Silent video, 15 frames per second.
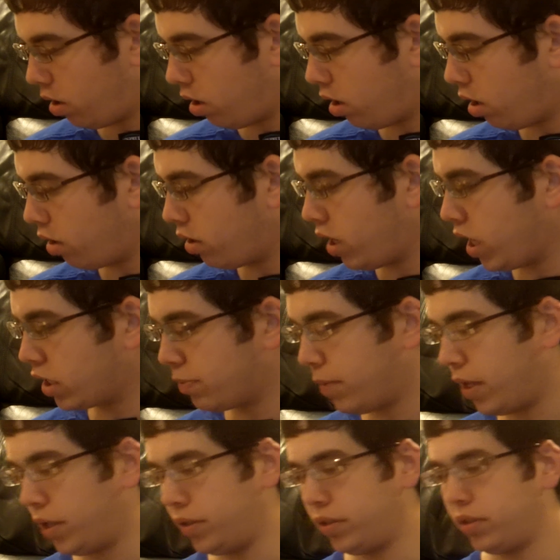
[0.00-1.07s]
The next
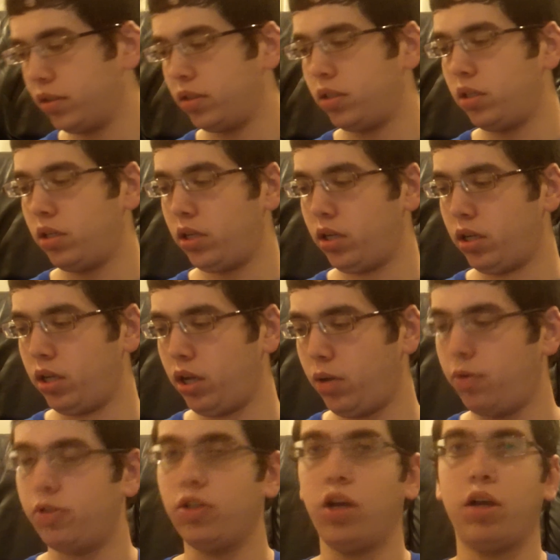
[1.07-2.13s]
build I
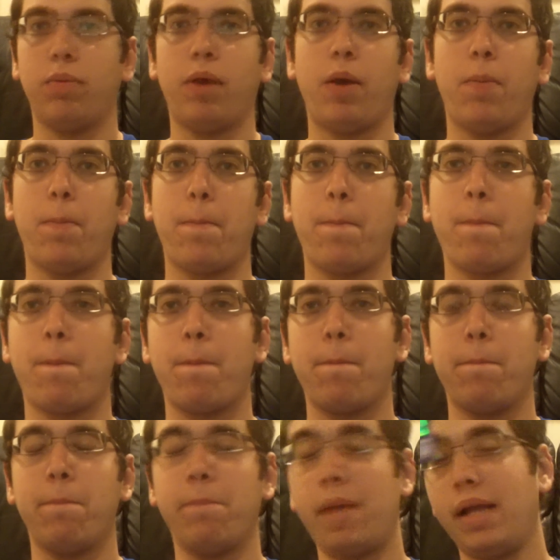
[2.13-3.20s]
want to talk about,
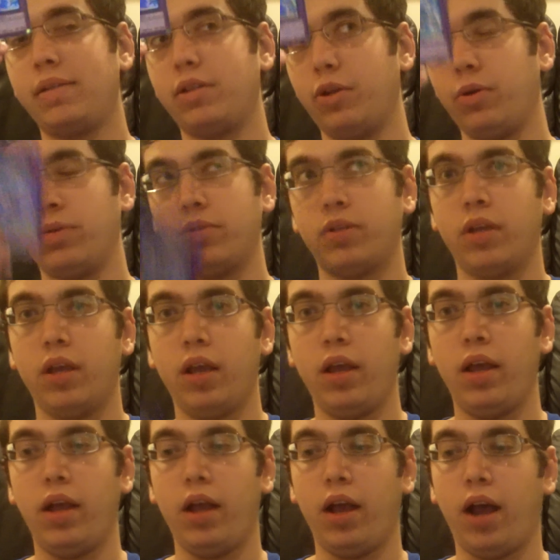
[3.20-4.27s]
Masked Heroes.
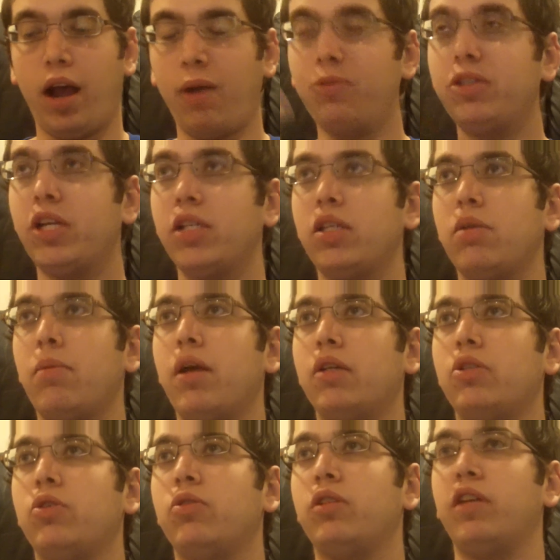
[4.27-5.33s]
I was testing
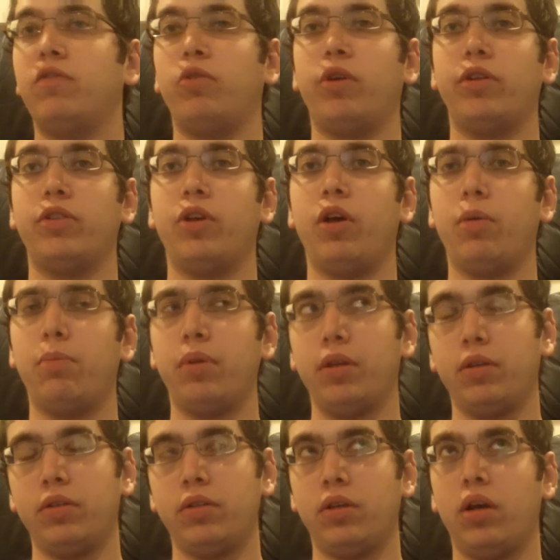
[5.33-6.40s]
Masked Heroes after I saw a
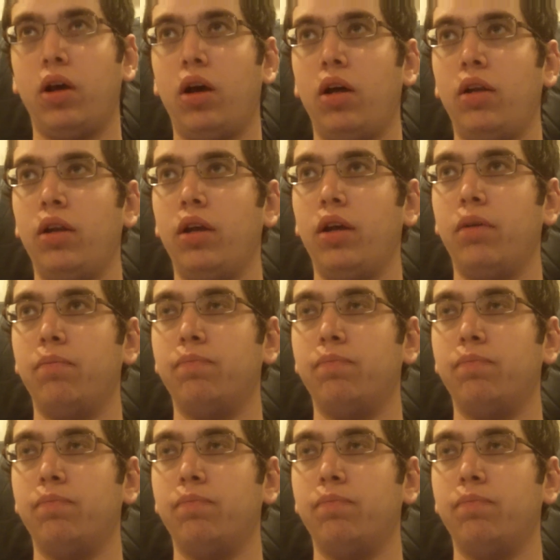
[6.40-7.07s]
build on